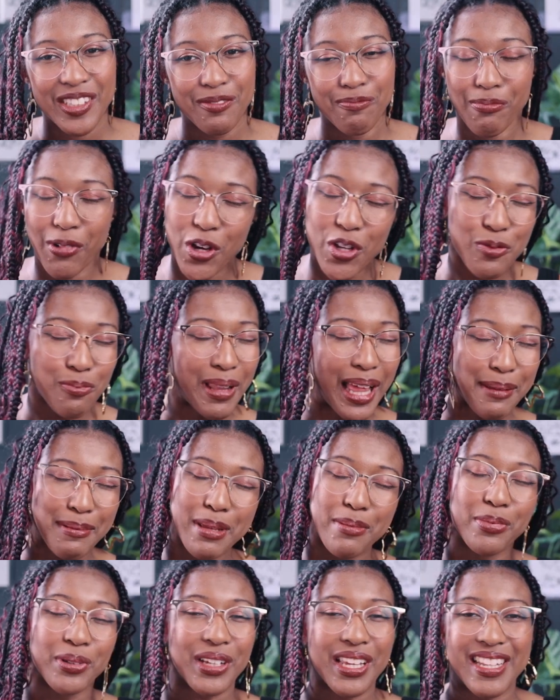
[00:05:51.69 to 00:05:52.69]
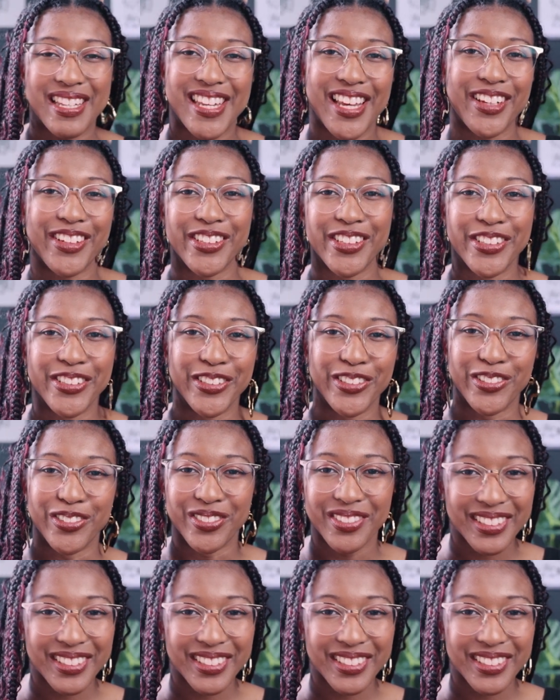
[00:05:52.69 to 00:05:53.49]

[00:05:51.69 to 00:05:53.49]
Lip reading: Most Black people can tell you